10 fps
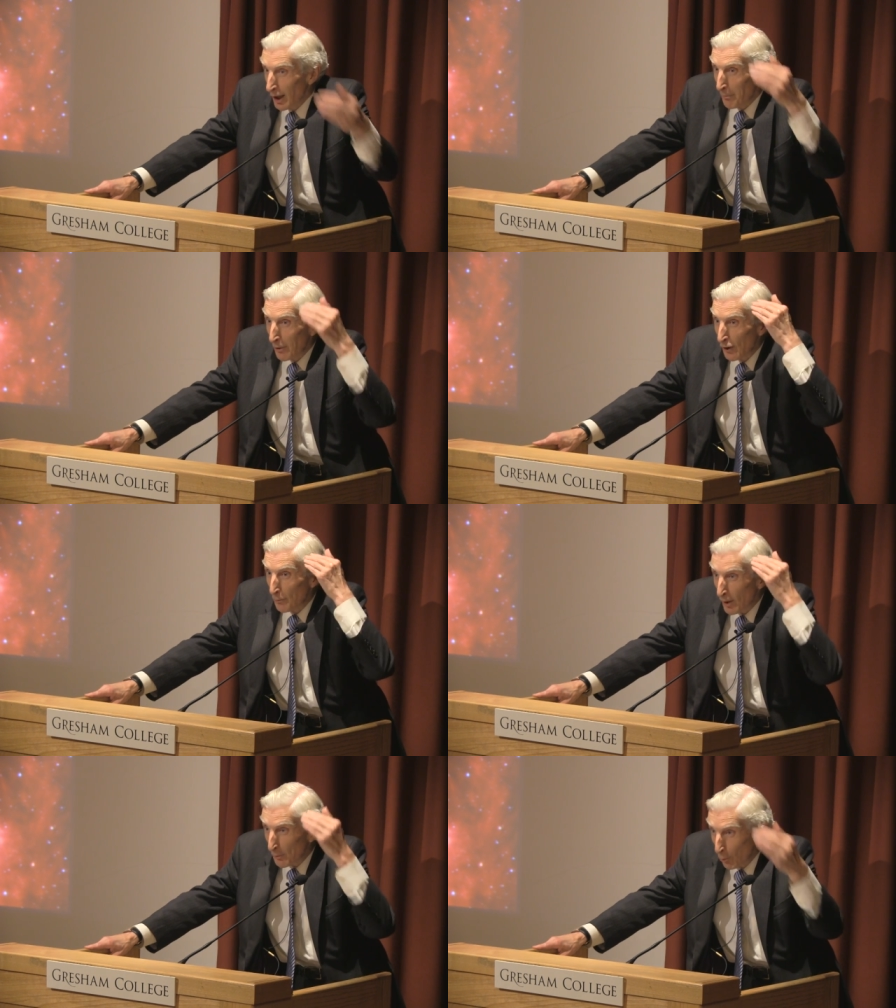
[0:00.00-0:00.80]
but it's
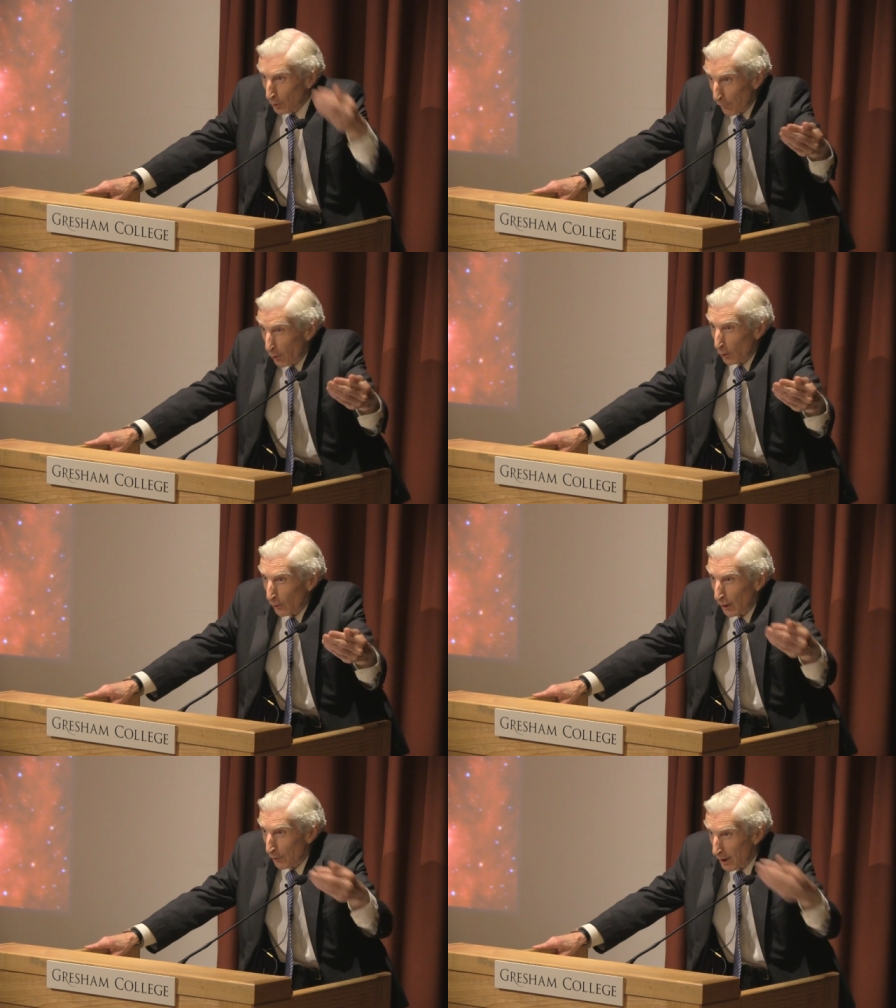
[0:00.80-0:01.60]
much more
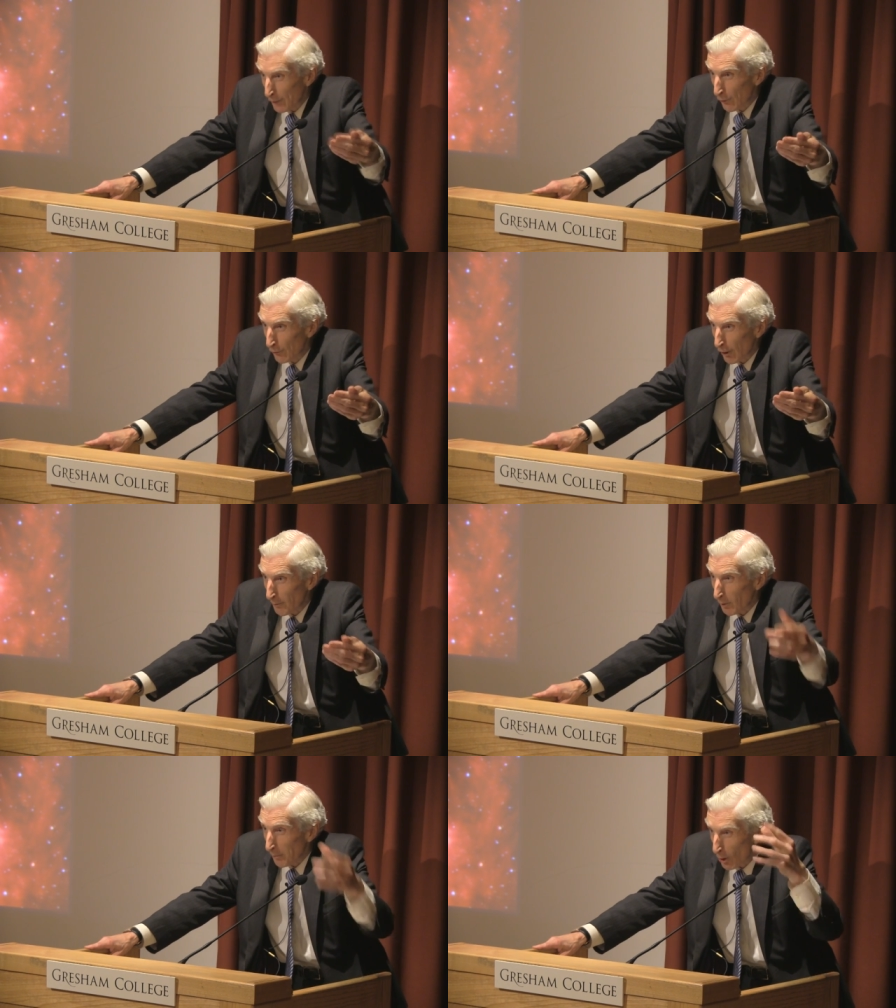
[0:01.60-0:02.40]
difficult than the rest of
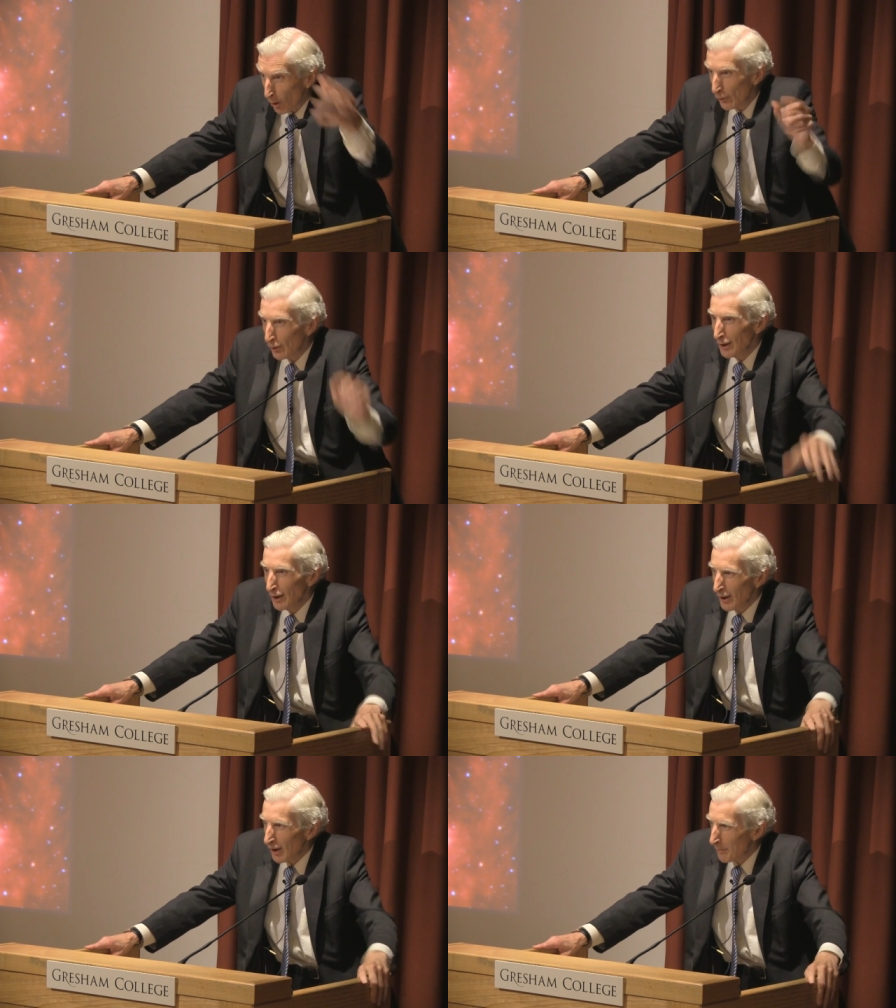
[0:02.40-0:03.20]
astronomy because biology
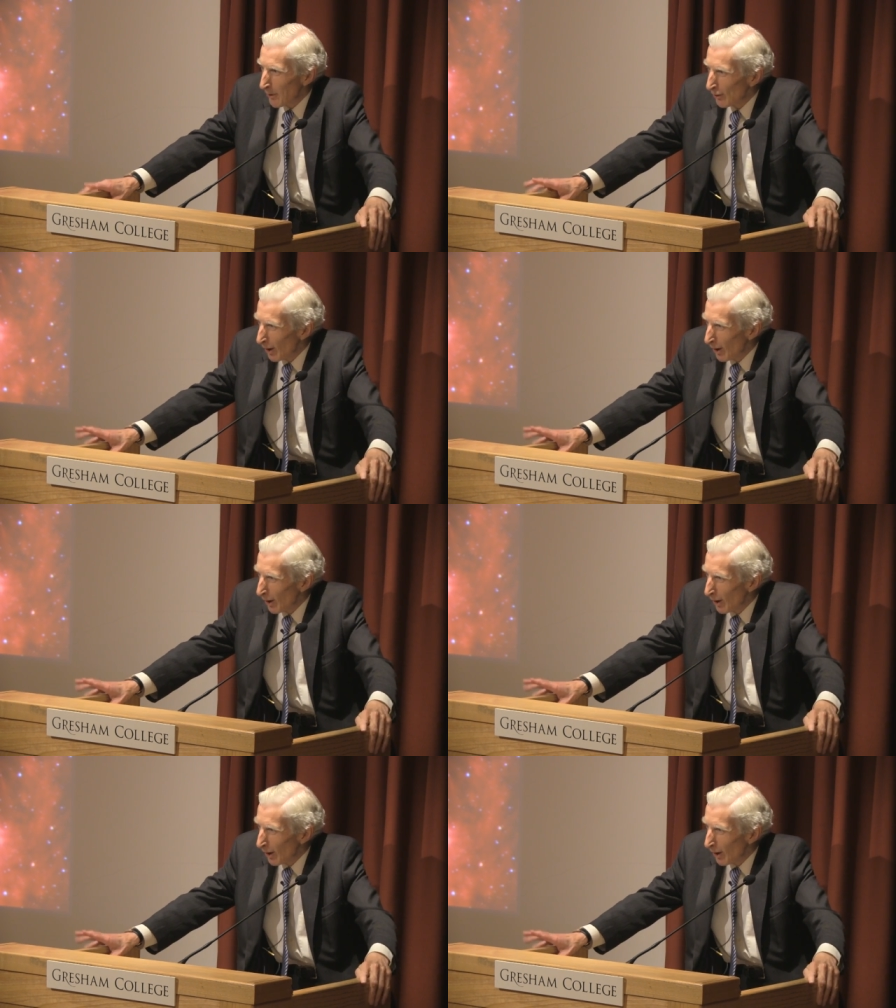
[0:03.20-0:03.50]
is a much